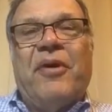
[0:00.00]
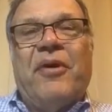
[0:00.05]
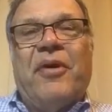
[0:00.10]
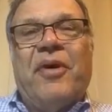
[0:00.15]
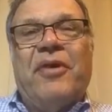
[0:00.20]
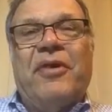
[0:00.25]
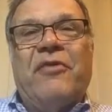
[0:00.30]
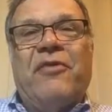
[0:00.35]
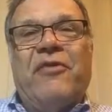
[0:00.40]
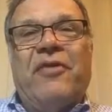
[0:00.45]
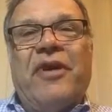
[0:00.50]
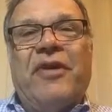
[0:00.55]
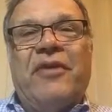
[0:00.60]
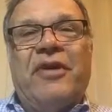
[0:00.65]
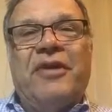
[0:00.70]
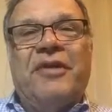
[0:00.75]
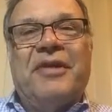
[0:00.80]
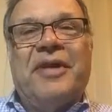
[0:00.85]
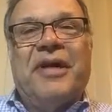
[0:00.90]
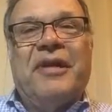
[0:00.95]
on the
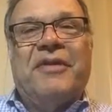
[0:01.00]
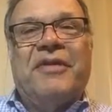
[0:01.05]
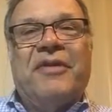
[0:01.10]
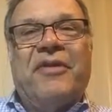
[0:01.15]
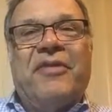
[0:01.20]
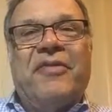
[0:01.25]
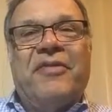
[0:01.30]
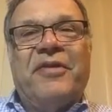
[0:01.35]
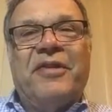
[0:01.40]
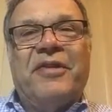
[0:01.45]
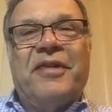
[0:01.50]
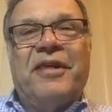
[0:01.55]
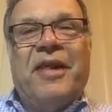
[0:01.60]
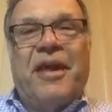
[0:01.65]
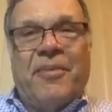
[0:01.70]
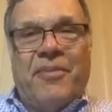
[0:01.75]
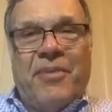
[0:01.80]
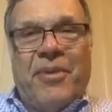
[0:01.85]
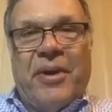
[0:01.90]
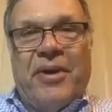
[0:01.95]
ferries that service
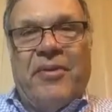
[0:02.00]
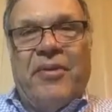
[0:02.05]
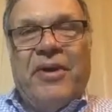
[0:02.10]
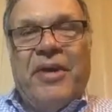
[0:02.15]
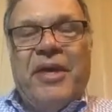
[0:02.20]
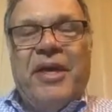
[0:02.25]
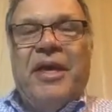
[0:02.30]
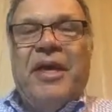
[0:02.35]
Dumbo.